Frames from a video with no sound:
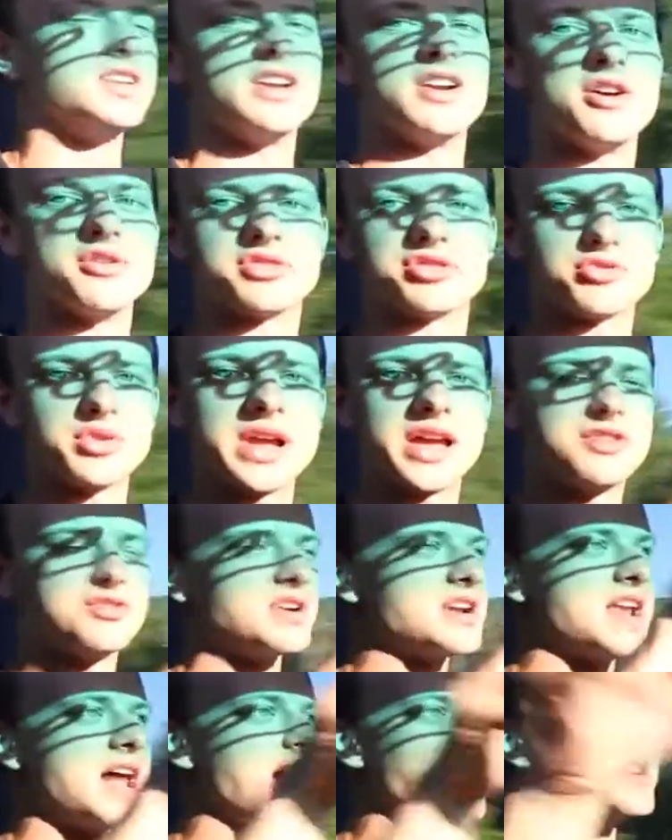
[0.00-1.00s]

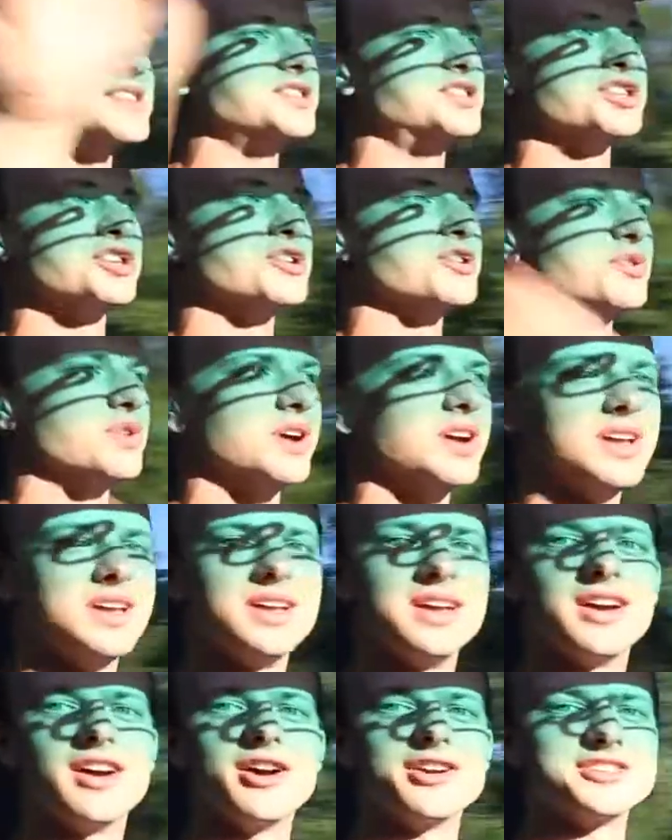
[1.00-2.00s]
392
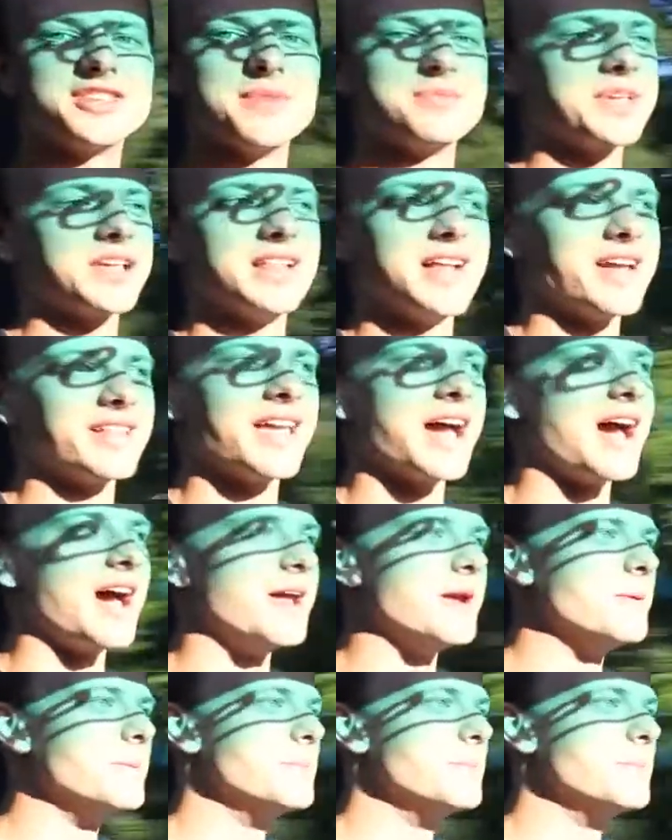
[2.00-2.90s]
or something like that.